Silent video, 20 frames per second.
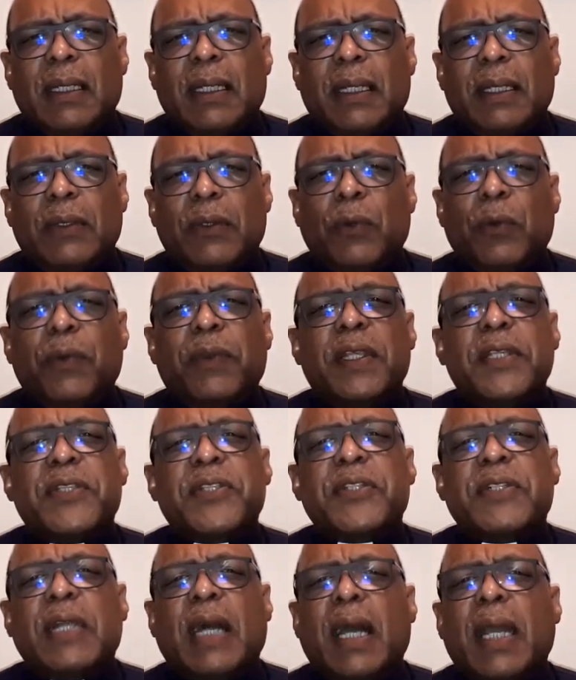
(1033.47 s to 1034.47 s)
I know
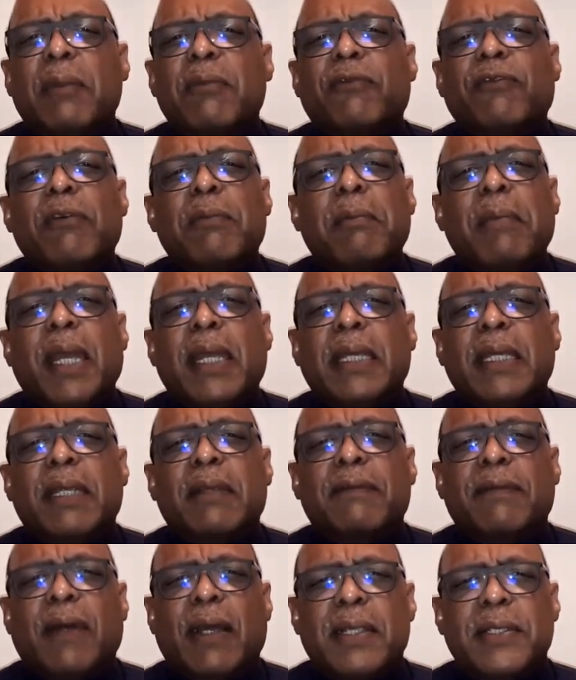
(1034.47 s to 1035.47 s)
this time for
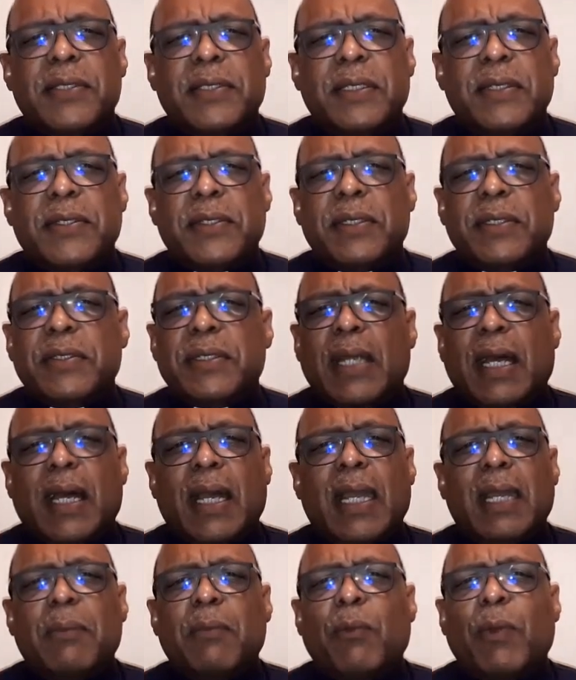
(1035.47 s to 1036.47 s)
many of us is a
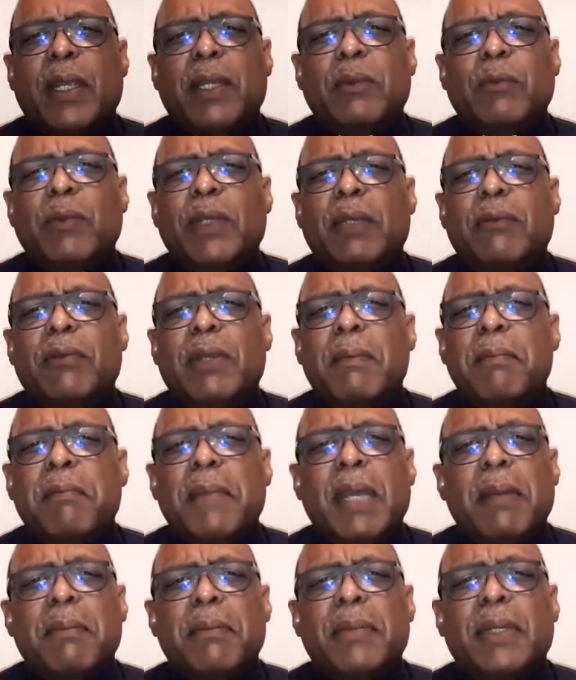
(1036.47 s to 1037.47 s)
time when we
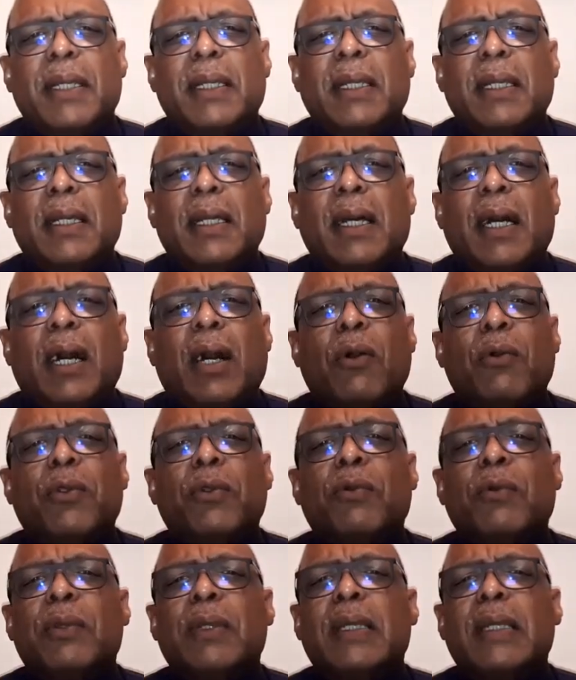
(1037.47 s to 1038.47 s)
remember how
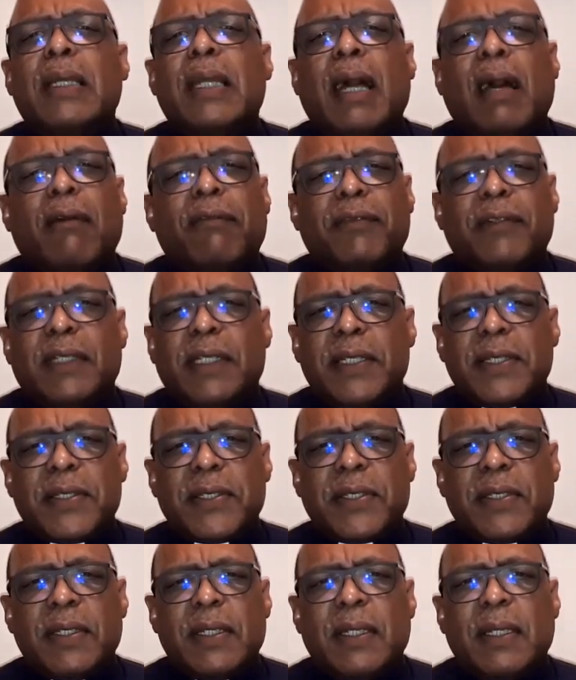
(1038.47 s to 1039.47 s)
you loved
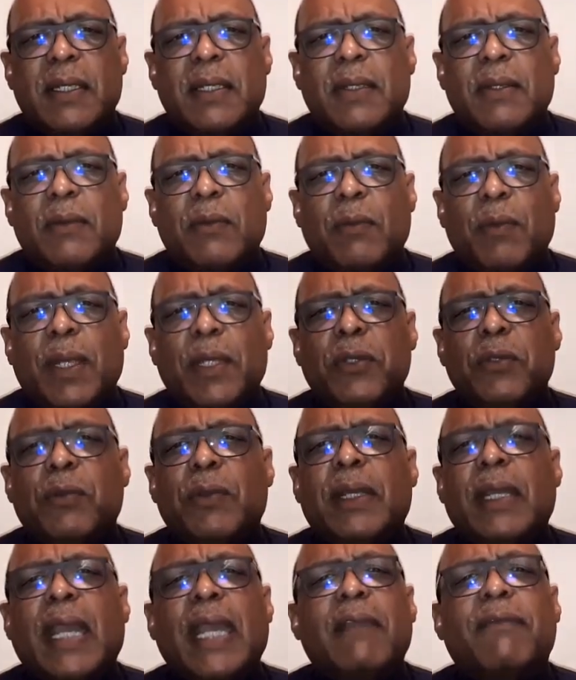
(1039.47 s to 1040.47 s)
us, when
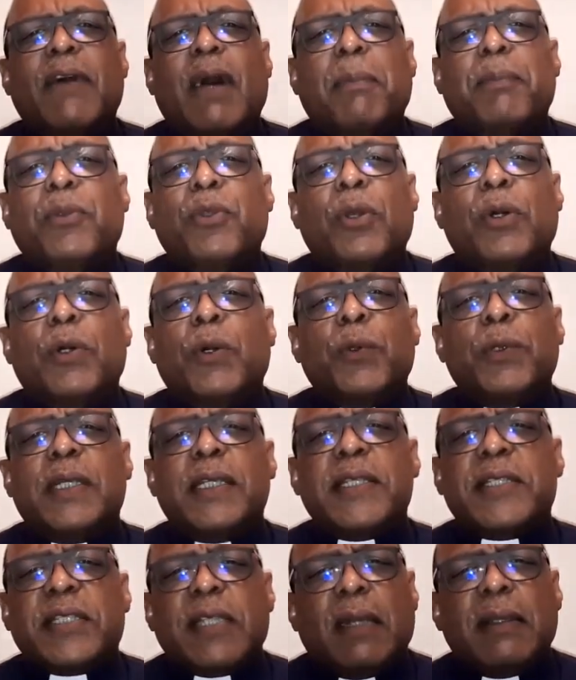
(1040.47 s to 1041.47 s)
you gave up your
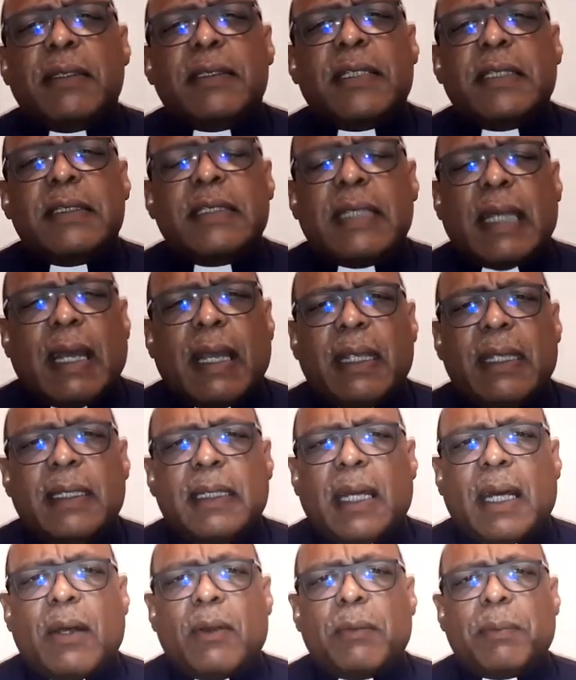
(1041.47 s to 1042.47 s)
only son to die
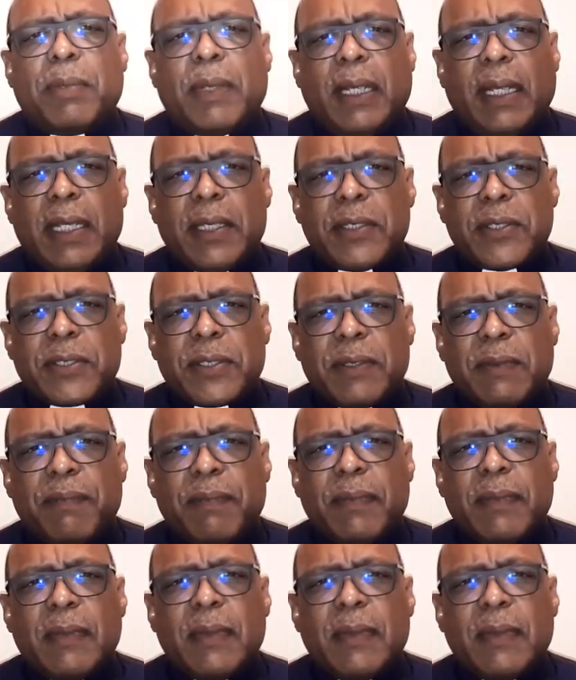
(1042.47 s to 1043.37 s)
in our place.